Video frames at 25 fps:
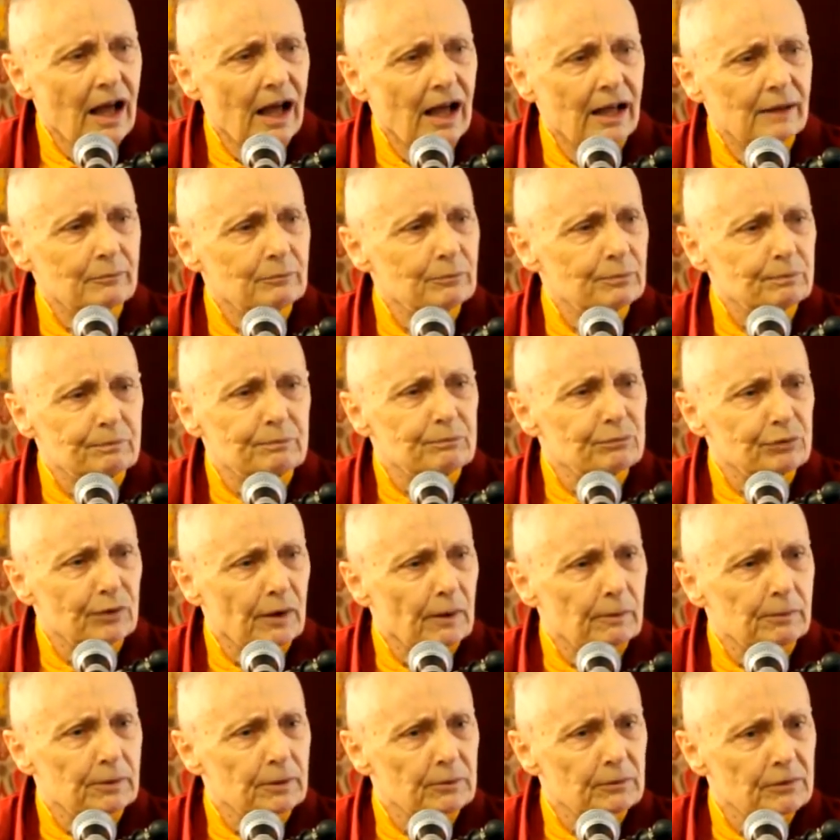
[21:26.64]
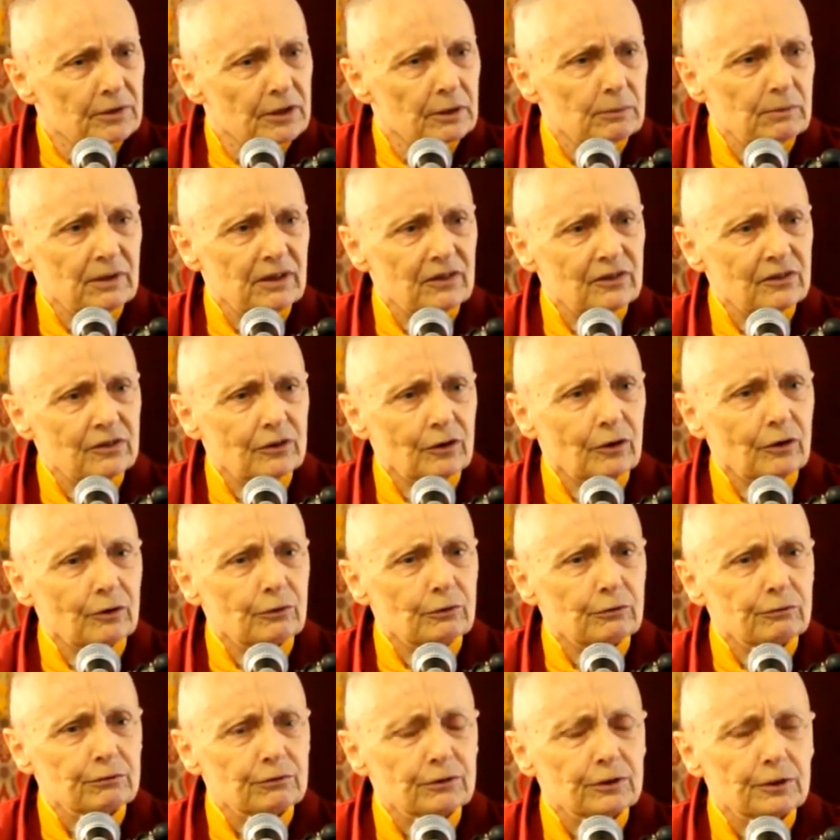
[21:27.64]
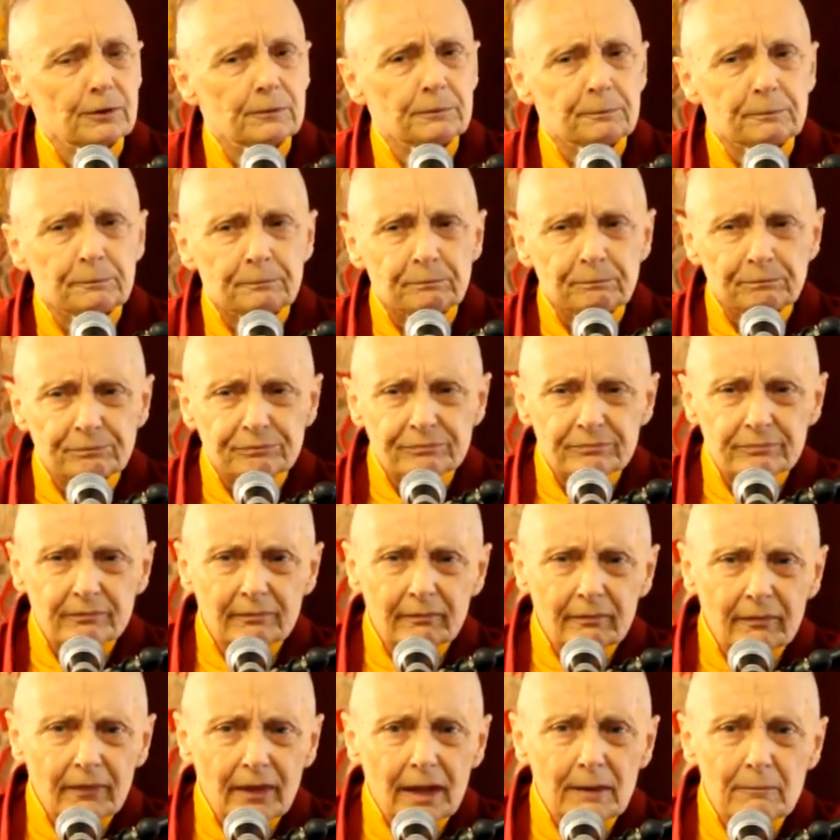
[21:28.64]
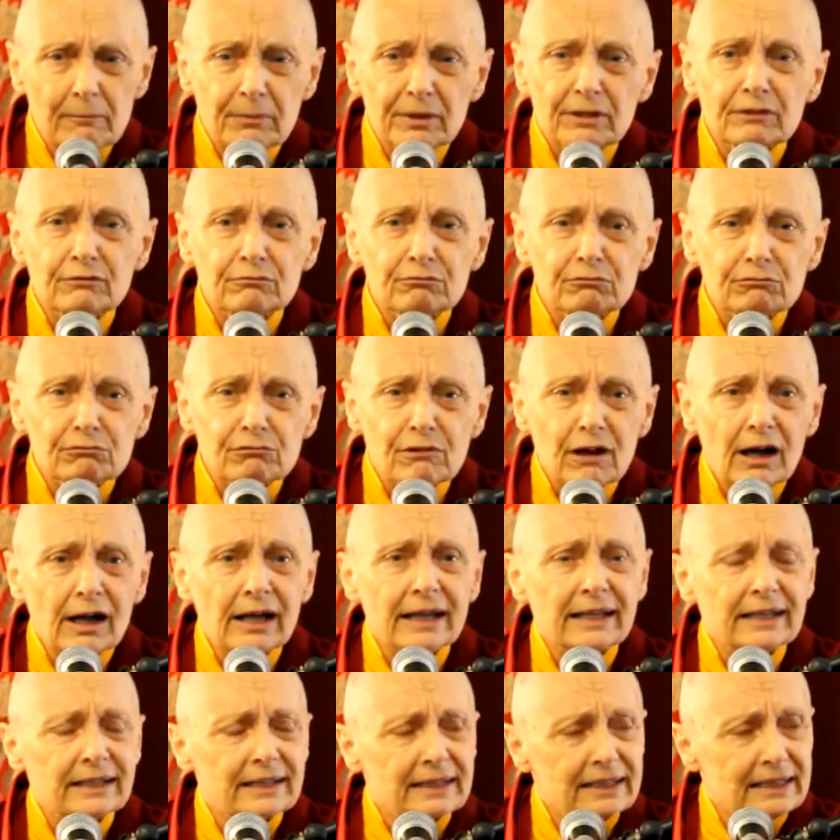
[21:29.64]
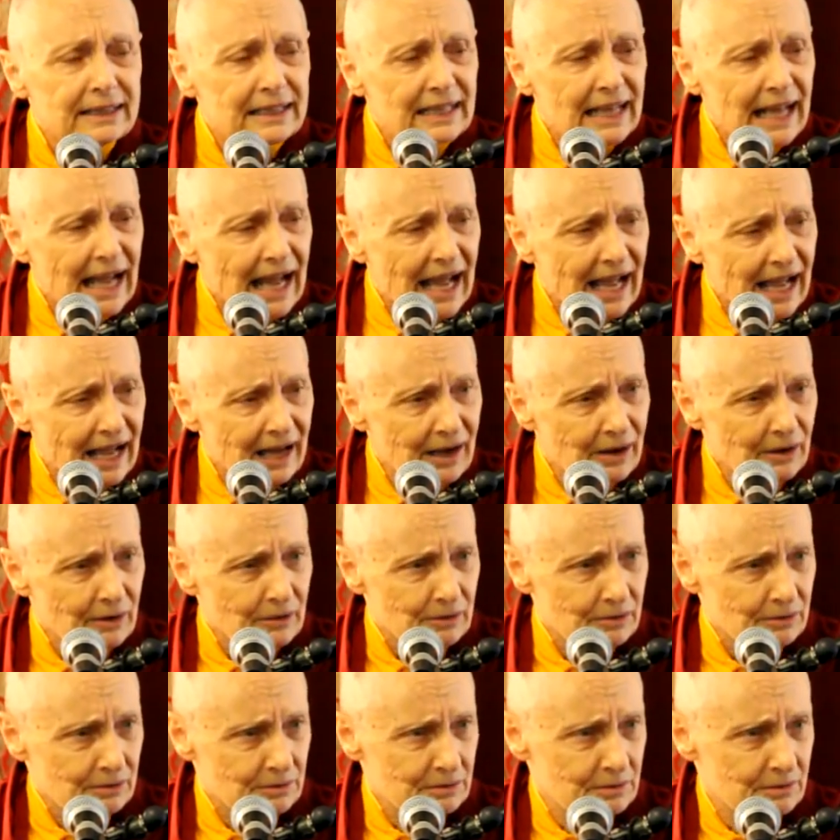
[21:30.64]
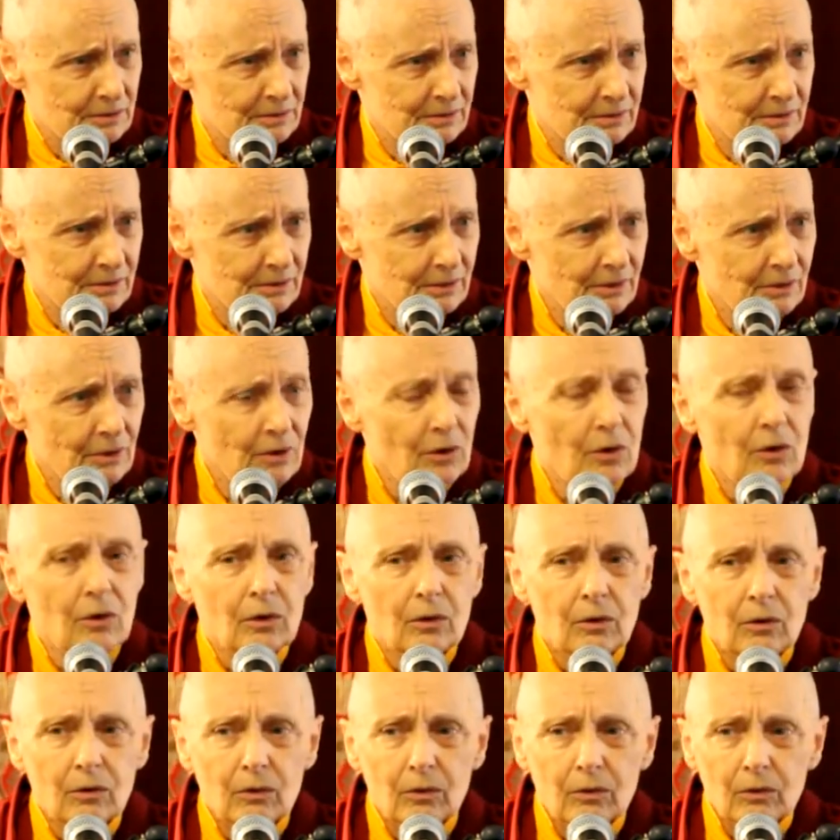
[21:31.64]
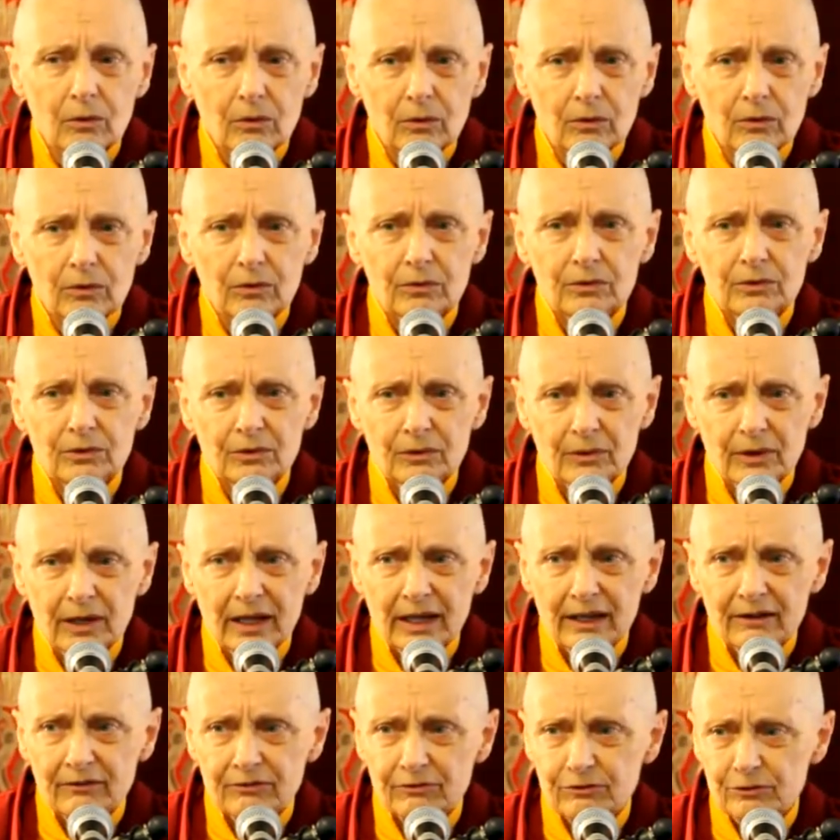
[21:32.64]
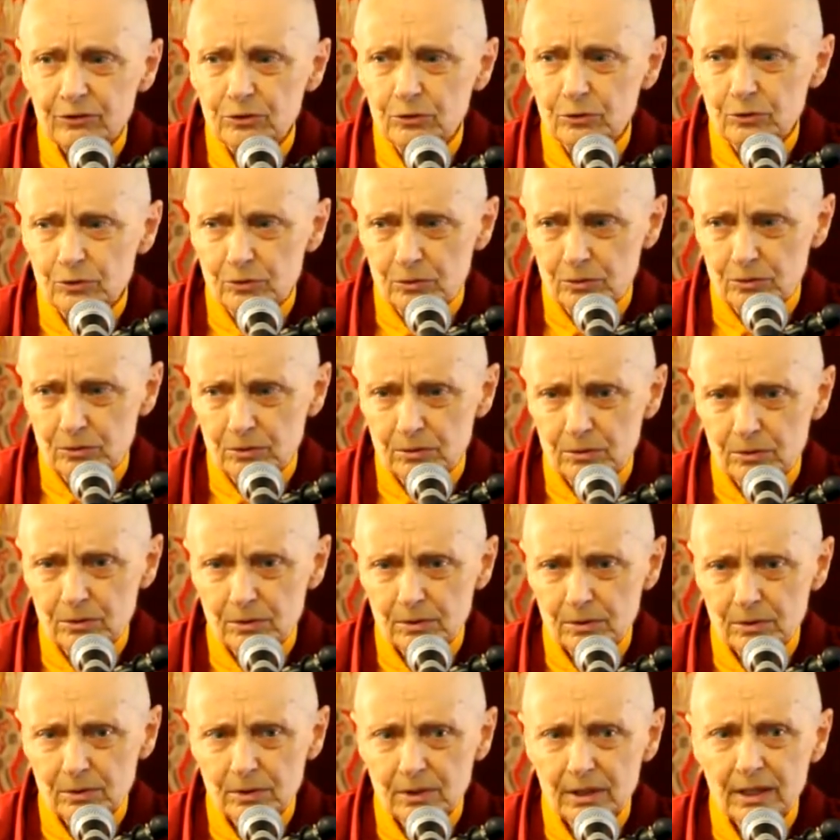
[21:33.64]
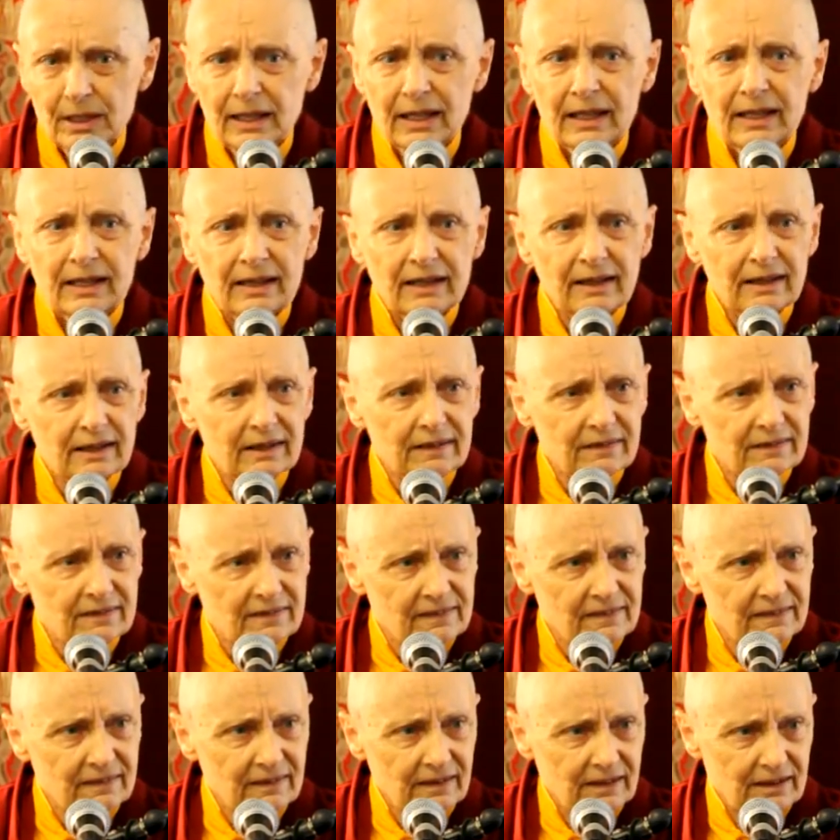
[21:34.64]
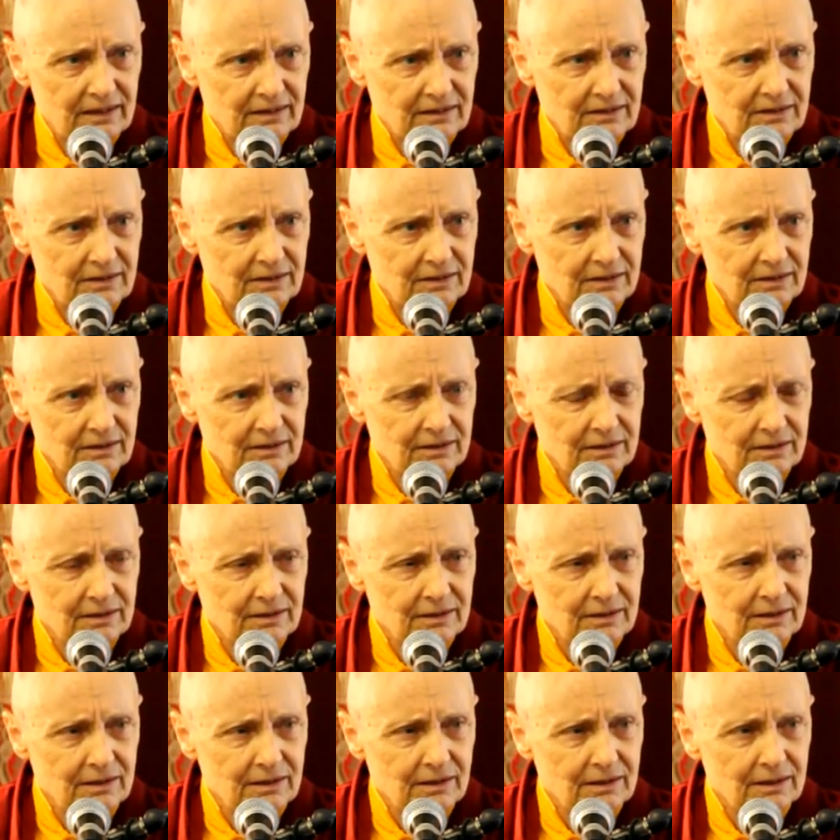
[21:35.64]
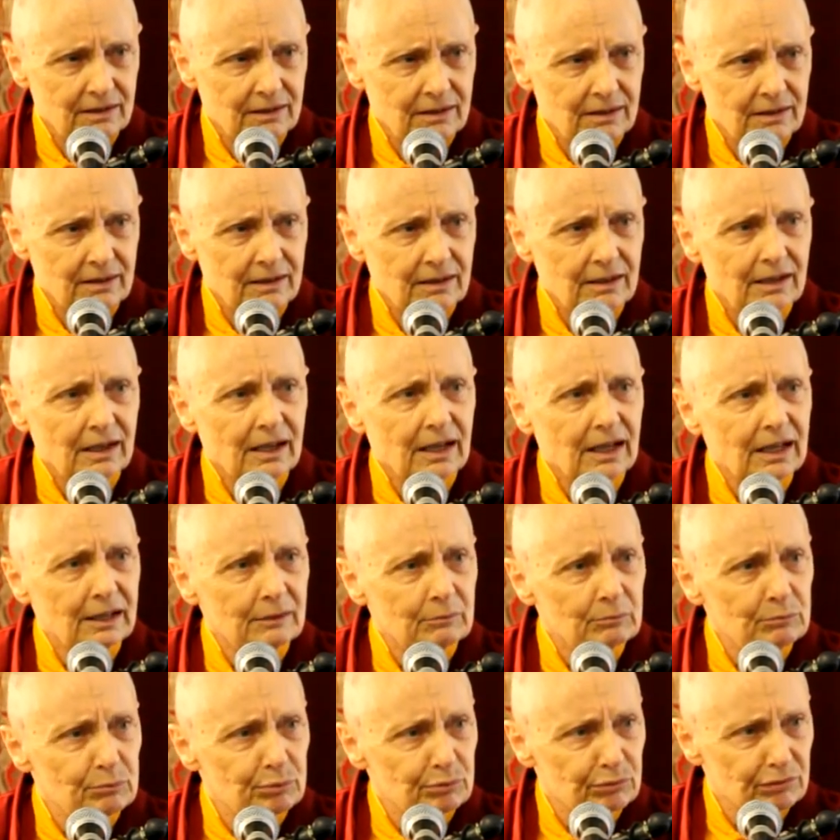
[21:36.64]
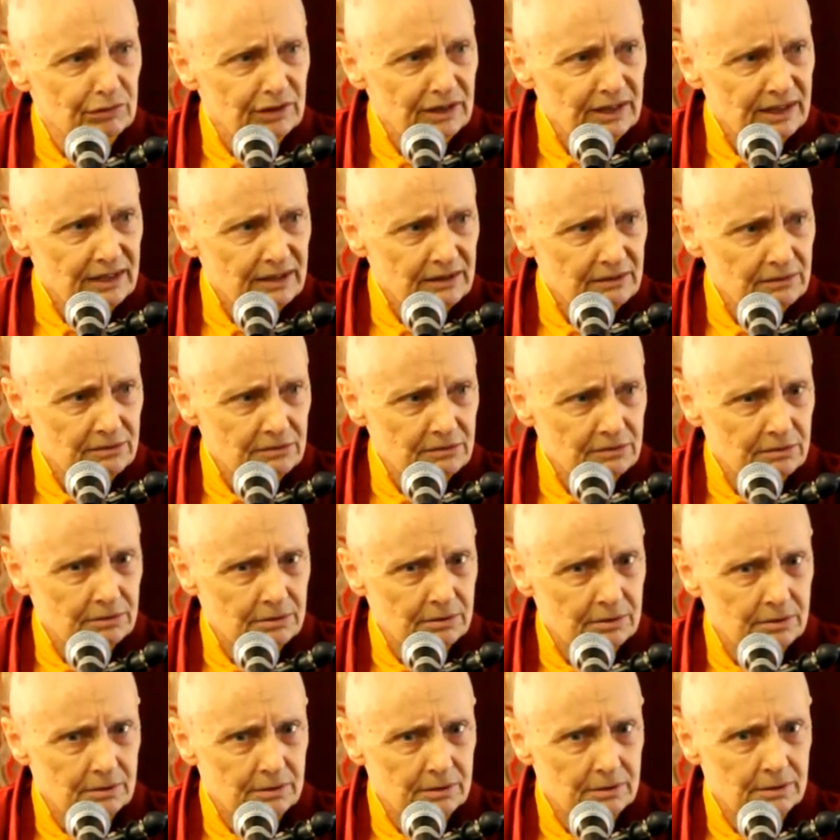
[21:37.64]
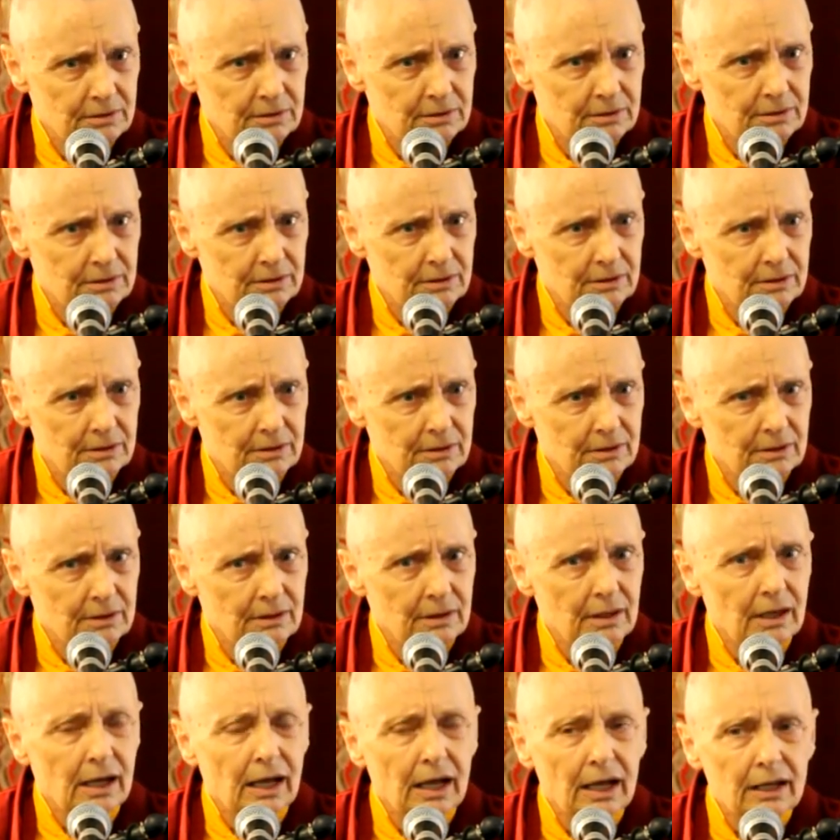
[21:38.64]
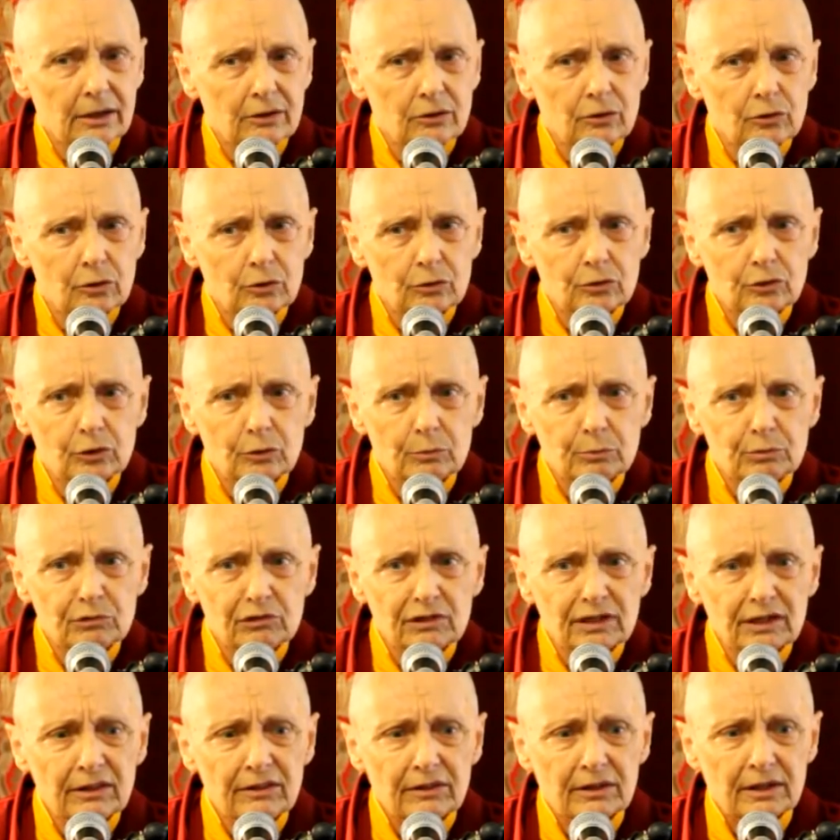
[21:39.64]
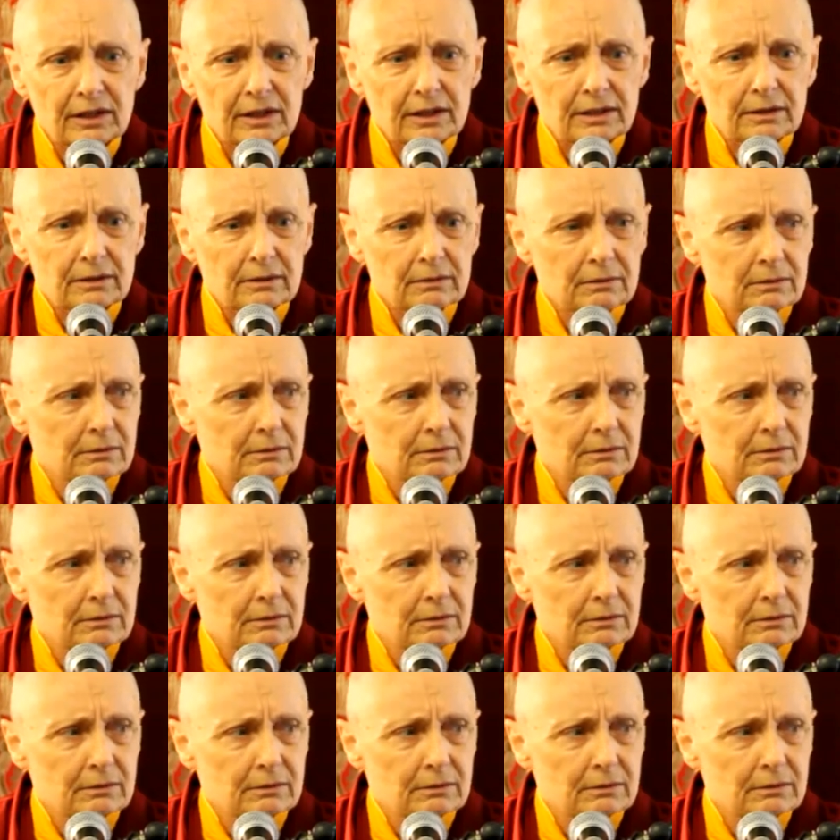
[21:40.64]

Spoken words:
and problems to be solved, but right now, all you have to do is sit and breathe and know you're breathing.